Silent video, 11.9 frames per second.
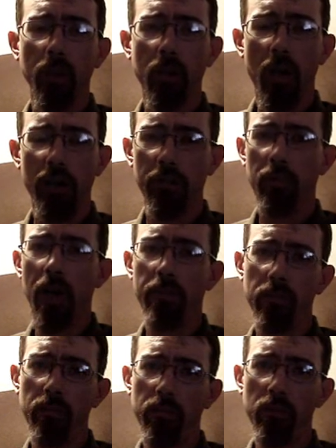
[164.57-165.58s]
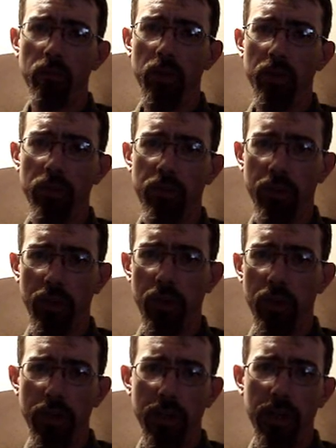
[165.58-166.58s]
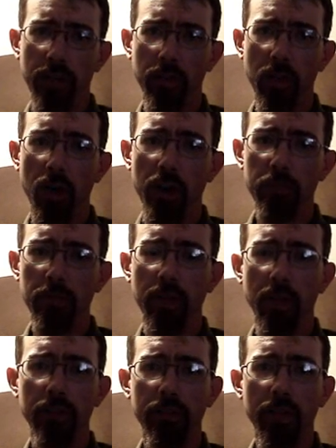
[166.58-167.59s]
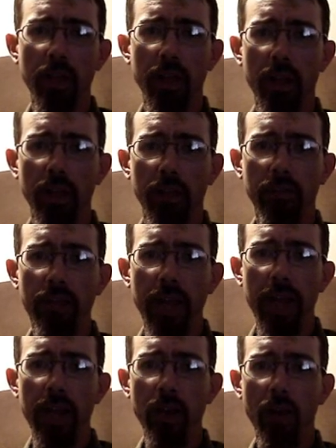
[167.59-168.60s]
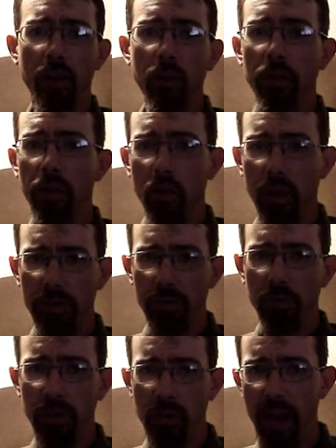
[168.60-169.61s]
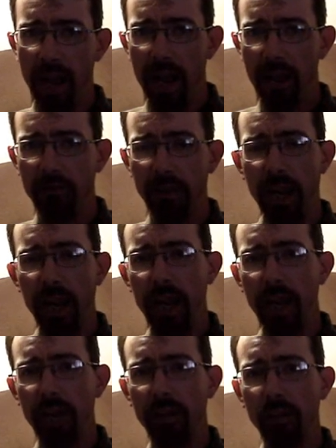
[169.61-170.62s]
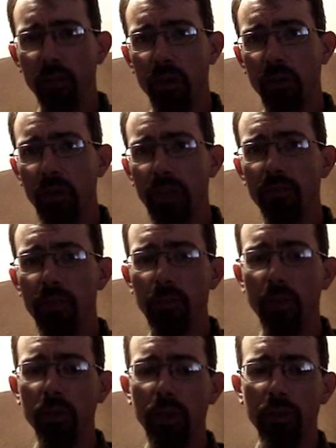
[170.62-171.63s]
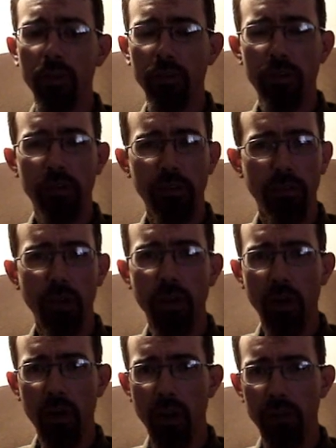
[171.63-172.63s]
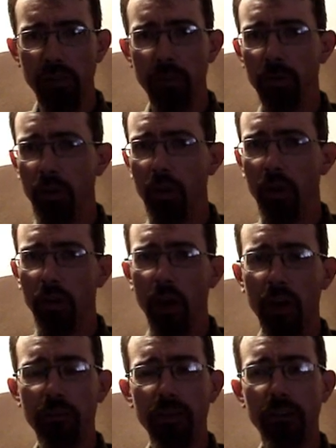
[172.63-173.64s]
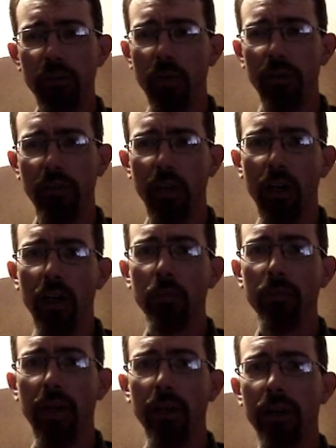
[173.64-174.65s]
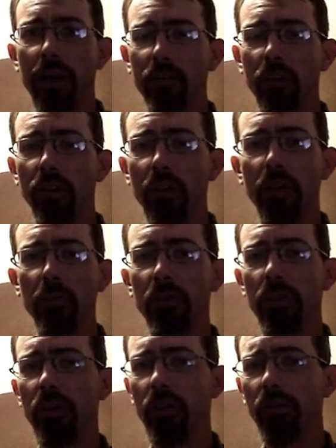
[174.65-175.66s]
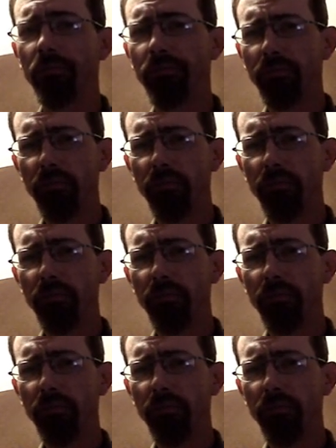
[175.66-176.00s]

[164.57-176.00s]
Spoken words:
cause a problem with security and the guards, because they are going to question what you have, and when you leave the building, this is going to cause them to call an archivist who is going to come down and have to look at your material.